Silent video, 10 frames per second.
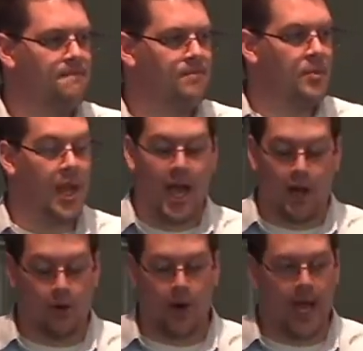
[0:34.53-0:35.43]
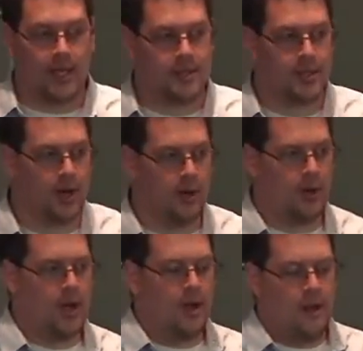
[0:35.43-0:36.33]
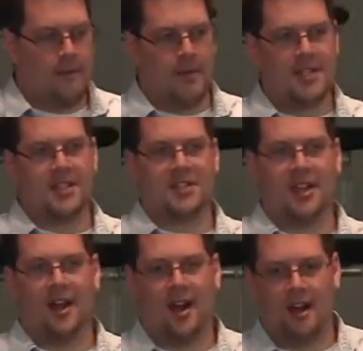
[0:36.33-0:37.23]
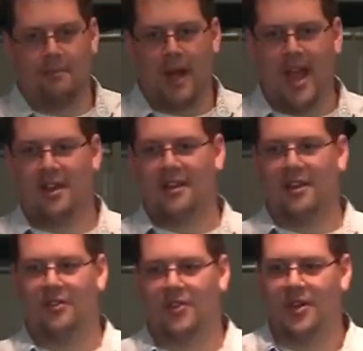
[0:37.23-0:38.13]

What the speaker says: Yeah, you're right. So this is a band of